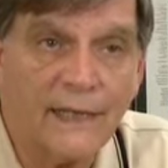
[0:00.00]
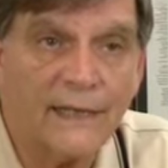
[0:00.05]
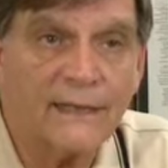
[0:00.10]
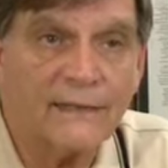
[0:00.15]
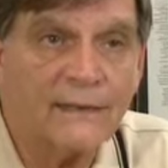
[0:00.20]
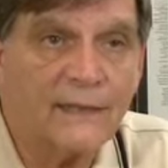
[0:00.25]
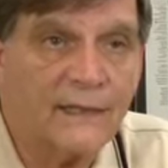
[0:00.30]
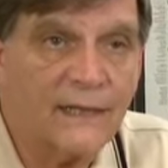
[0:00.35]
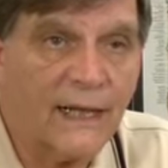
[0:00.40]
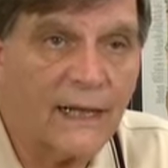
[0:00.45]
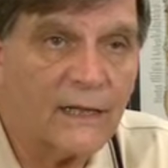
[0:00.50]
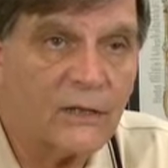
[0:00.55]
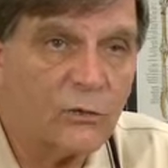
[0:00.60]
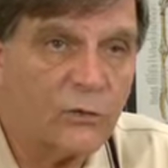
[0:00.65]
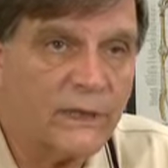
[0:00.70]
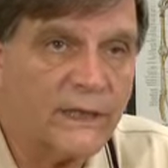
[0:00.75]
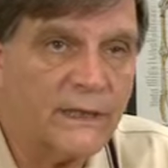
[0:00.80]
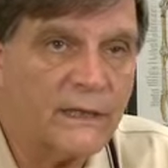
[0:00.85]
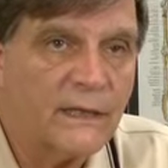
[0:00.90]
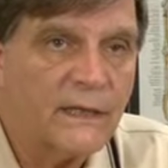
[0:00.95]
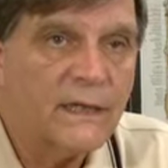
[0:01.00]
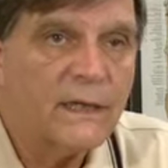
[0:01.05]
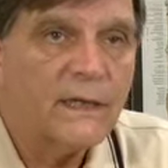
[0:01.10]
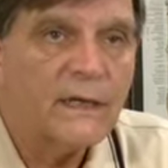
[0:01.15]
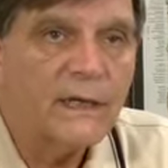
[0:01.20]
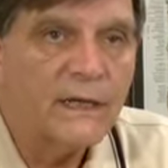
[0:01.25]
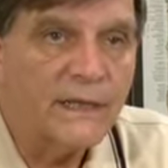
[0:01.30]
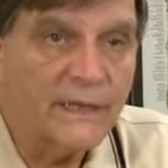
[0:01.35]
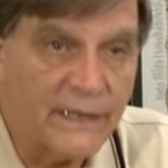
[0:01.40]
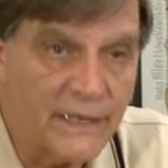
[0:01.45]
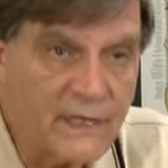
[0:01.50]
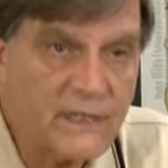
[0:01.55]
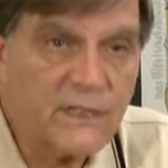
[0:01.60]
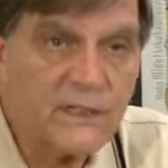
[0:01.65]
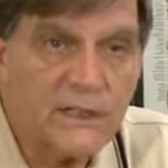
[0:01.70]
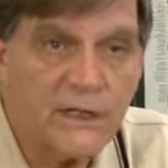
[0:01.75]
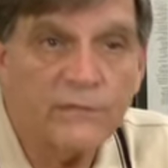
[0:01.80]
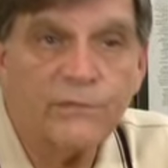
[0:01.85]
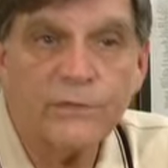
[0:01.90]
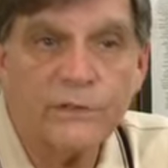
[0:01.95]
length inequity. This
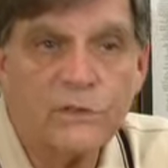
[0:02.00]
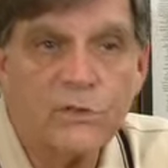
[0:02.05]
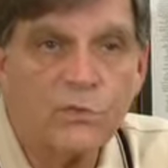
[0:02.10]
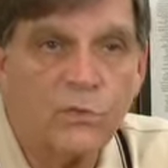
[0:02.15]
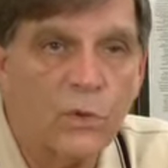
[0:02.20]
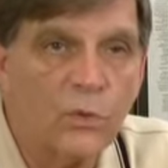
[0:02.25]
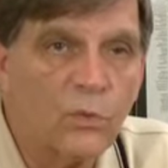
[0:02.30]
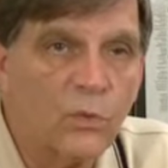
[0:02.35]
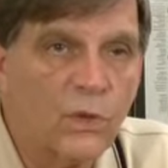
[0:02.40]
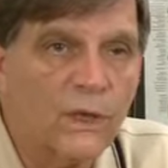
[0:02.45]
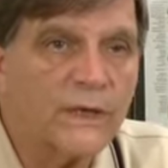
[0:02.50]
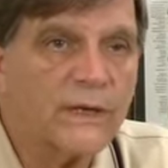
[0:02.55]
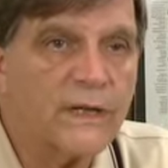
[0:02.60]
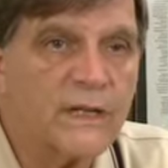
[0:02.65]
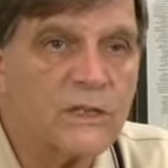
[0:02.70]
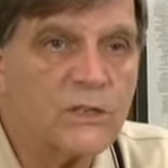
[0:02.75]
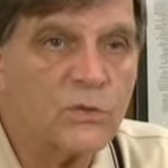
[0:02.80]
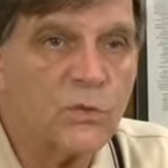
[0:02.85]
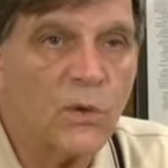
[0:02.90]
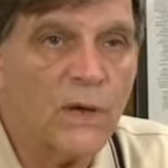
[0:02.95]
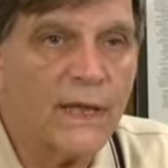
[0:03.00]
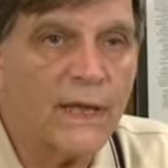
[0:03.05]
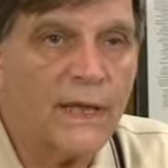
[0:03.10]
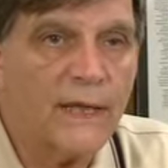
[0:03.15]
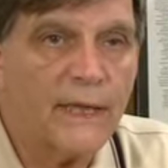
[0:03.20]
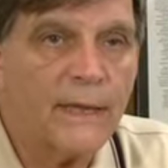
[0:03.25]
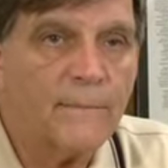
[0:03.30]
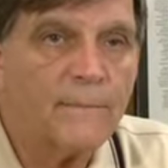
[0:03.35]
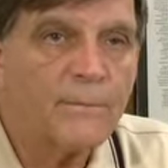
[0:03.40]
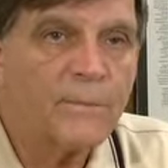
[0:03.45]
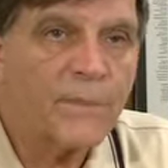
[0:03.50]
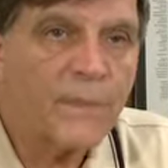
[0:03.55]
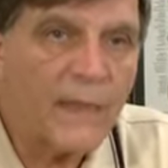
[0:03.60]
difference will work its way